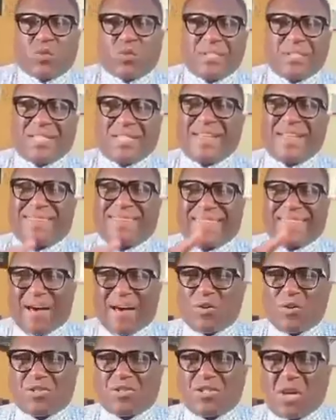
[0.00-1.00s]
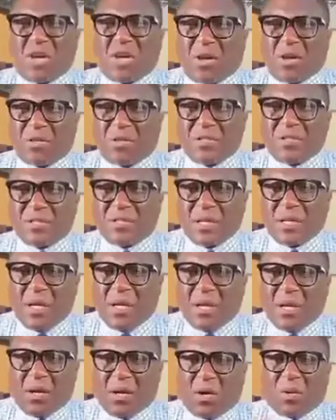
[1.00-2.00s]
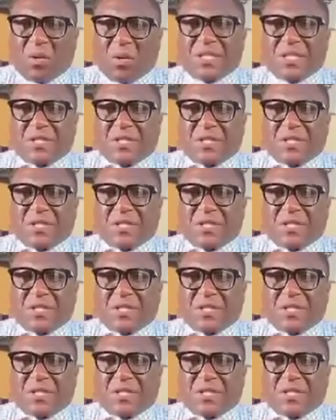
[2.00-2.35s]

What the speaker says: was it $1,000 or was it